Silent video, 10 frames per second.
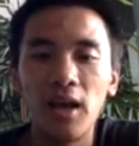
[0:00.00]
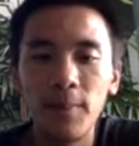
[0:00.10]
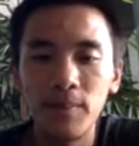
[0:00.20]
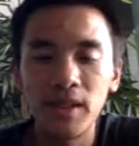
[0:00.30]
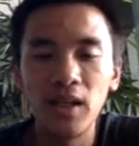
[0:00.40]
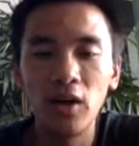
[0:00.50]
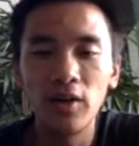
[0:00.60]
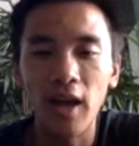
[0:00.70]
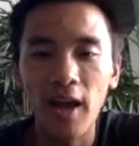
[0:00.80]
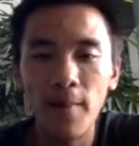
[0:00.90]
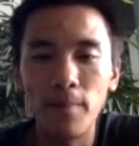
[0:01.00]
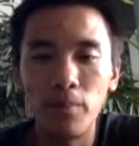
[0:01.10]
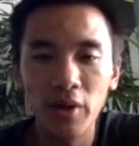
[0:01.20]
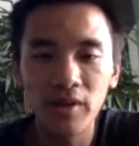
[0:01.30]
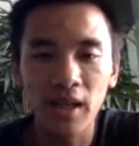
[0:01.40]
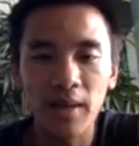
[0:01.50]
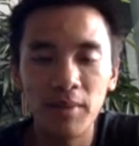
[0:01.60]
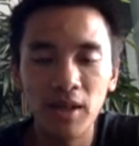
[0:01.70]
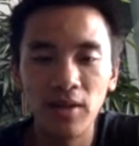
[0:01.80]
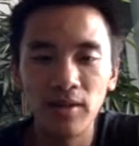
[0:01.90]
epsilon m plus
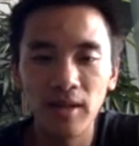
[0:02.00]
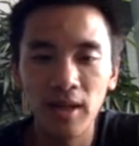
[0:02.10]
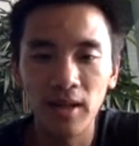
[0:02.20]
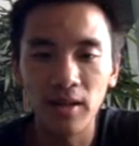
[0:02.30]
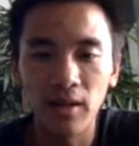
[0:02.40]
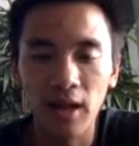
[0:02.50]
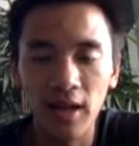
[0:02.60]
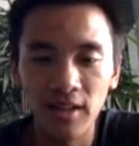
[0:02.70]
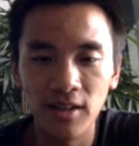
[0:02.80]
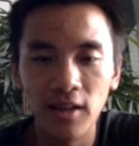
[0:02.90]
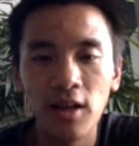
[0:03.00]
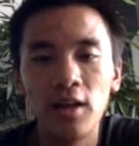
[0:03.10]
epsilon n